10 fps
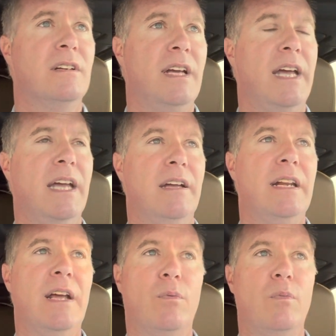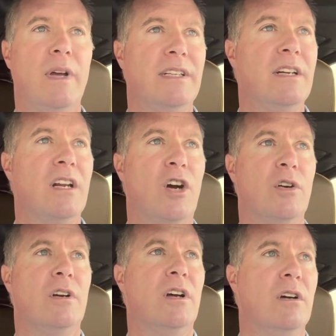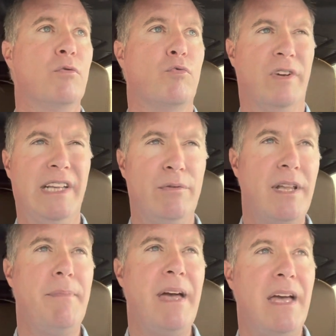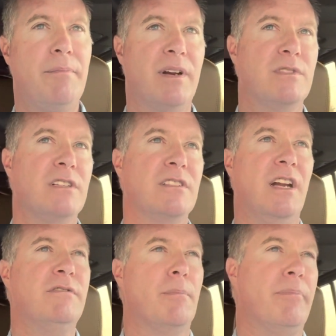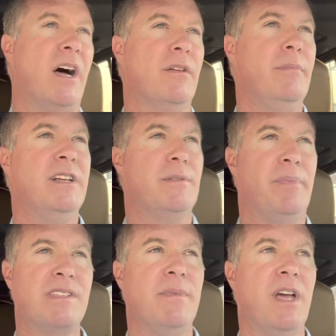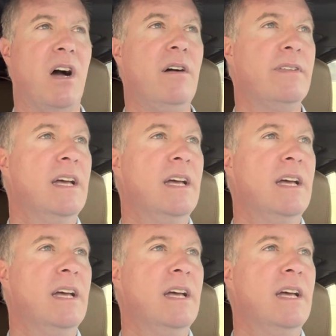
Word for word: it, it, it, it didn't hurt really, really bad, but it was just enough to bother me, to piss me off.